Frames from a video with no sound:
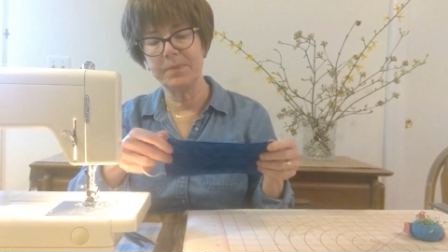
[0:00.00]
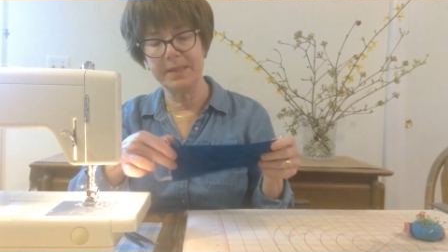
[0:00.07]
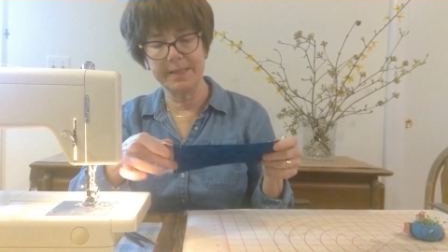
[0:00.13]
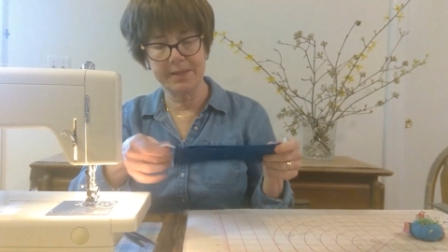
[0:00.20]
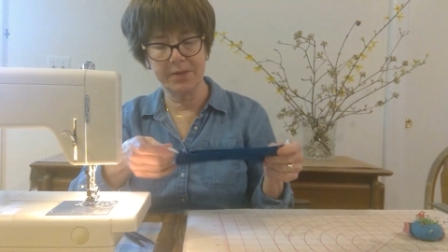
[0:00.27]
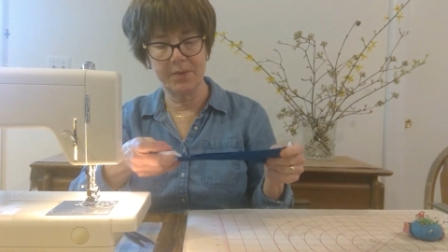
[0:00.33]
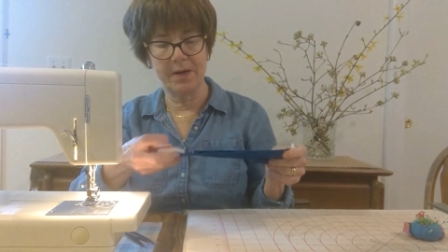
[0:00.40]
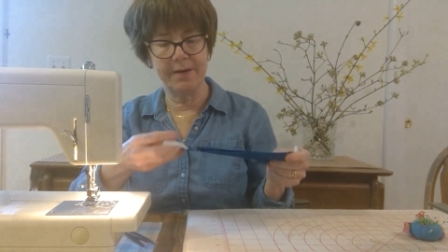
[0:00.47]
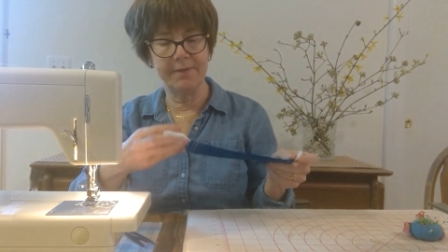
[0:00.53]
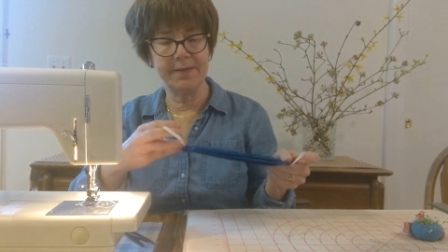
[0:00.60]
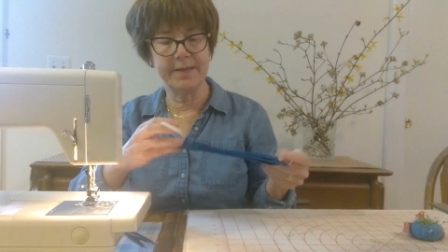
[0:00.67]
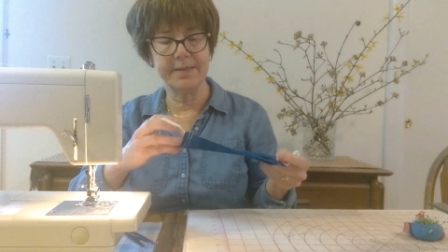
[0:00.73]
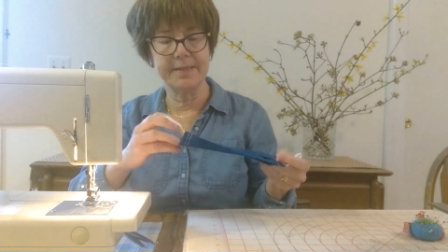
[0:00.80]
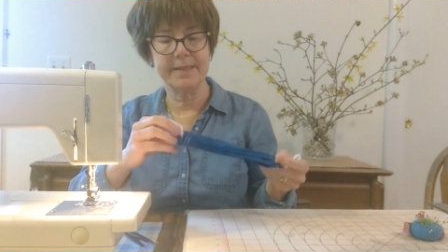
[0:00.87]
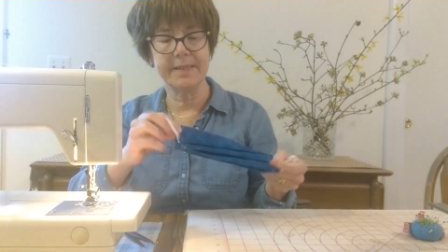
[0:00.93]
be so
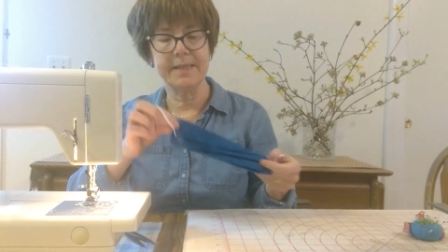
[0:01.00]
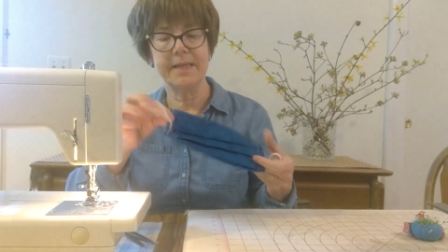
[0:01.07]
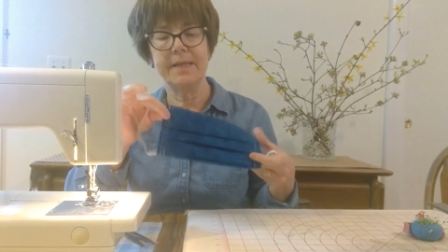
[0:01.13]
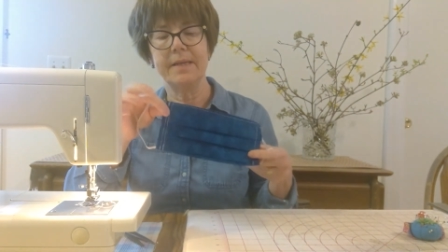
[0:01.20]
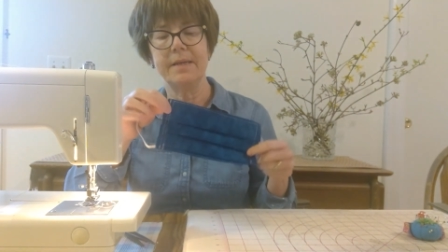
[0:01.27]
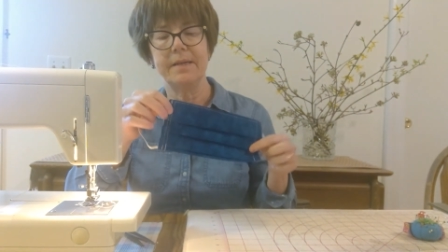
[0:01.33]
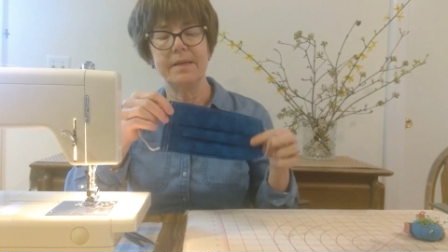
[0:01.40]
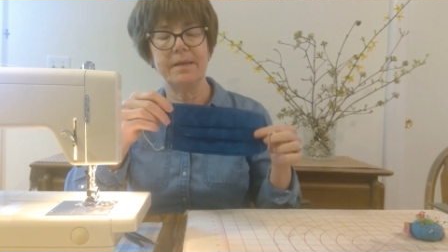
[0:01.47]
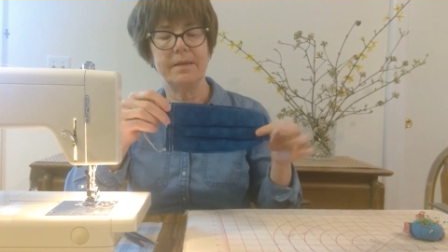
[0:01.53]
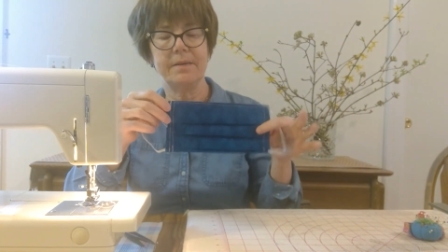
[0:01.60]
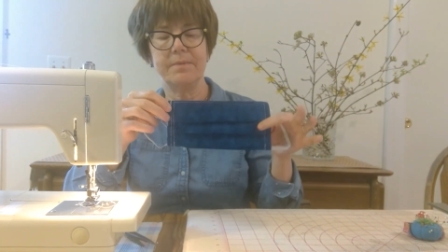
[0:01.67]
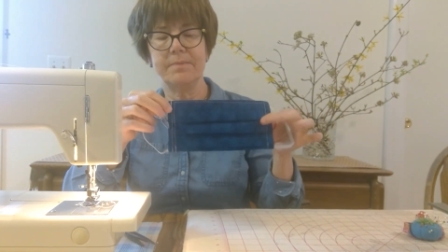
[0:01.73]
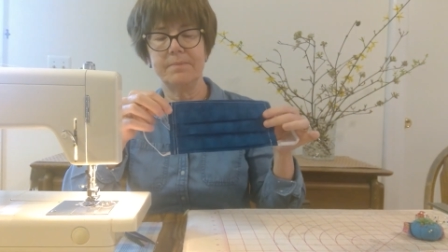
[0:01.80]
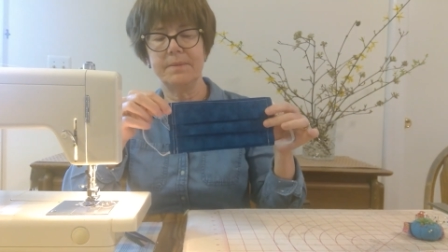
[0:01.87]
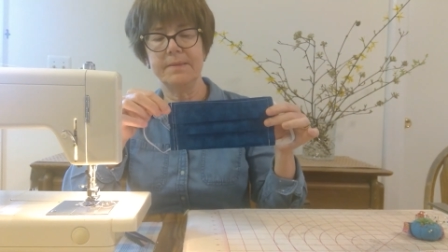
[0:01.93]
obvious.
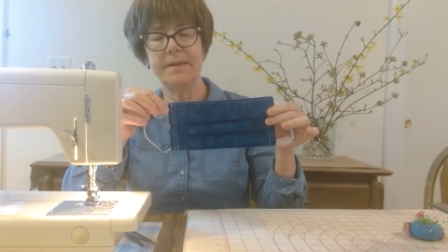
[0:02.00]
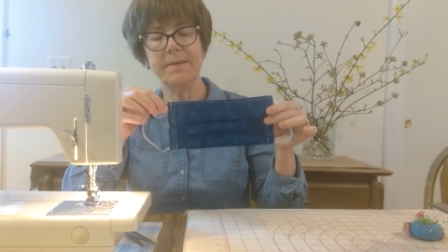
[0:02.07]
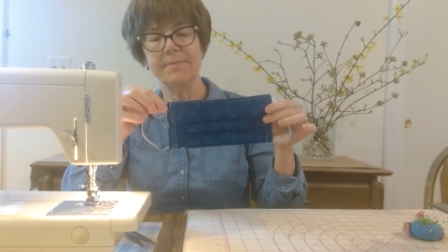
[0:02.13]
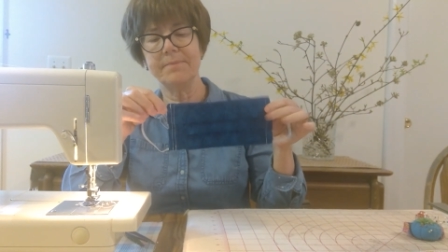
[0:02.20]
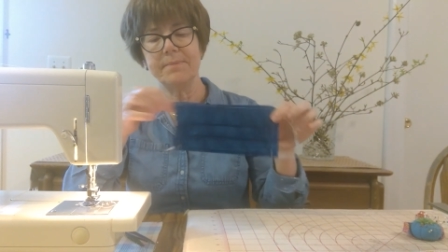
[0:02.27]
But